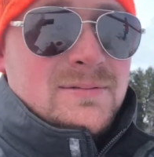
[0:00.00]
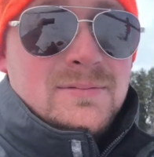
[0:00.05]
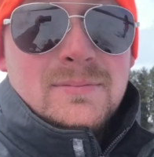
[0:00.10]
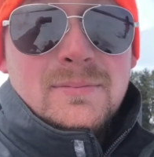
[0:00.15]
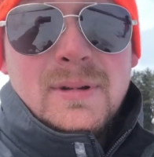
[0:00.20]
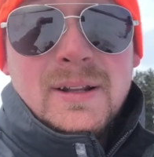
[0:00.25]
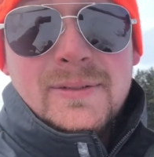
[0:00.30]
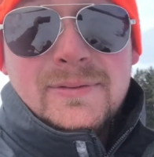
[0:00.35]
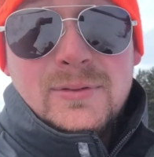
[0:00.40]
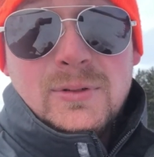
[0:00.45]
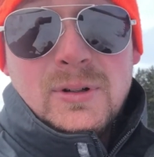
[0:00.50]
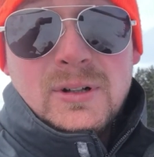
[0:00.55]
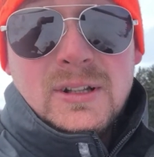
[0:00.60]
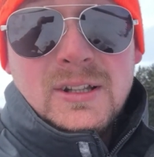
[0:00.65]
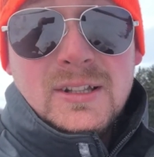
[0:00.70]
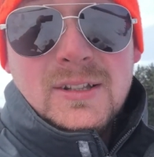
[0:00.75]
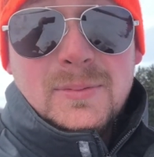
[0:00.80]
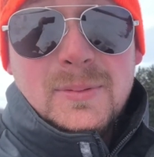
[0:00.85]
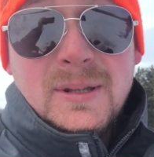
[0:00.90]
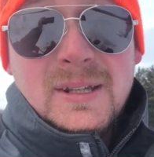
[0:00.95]

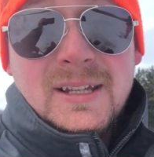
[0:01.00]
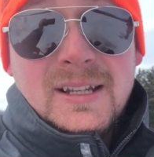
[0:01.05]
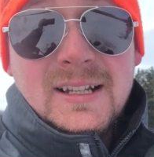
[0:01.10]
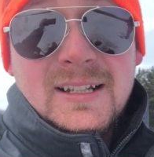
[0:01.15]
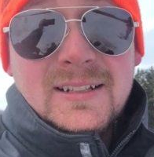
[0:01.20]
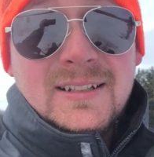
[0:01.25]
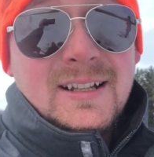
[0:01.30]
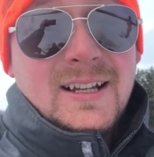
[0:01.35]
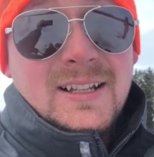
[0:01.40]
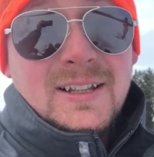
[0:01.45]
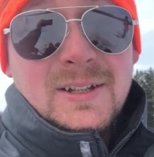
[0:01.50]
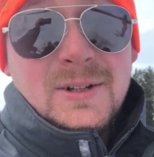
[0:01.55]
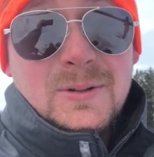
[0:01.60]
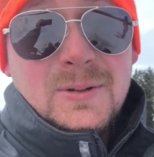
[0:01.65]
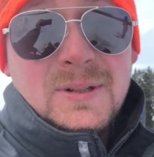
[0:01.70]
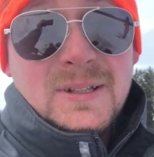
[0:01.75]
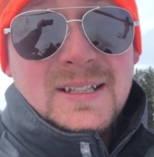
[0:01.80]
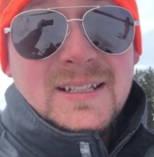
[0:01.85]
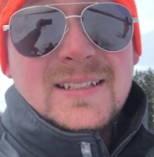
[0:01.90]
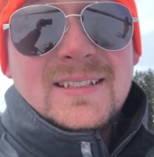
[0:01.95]
metaphorically speaking, not
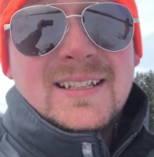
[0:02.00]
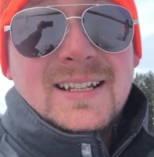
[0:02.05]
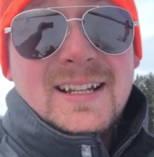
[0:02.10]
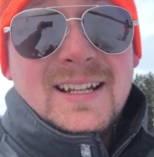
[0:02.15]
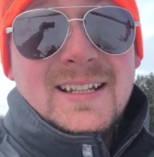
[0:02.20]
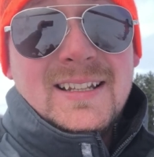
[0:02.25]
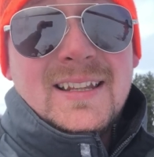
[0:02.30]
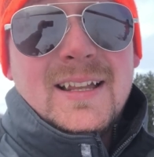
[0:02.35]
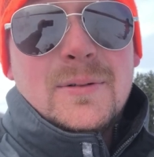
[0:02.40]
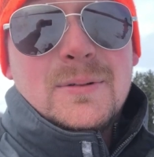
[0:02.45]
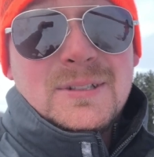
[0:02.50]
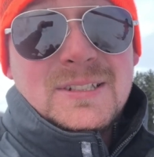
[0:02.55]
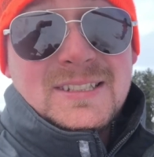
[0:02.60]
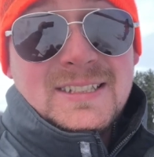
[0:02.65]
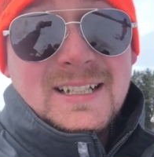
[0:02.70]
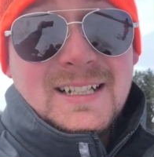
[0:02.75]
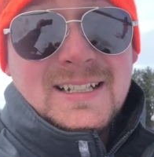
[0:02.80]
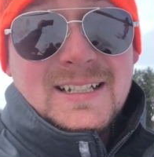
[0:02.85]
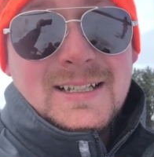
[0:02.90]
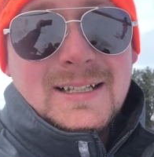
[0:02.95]
literally today, that would
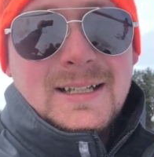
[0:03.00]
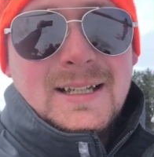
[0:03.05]
suck,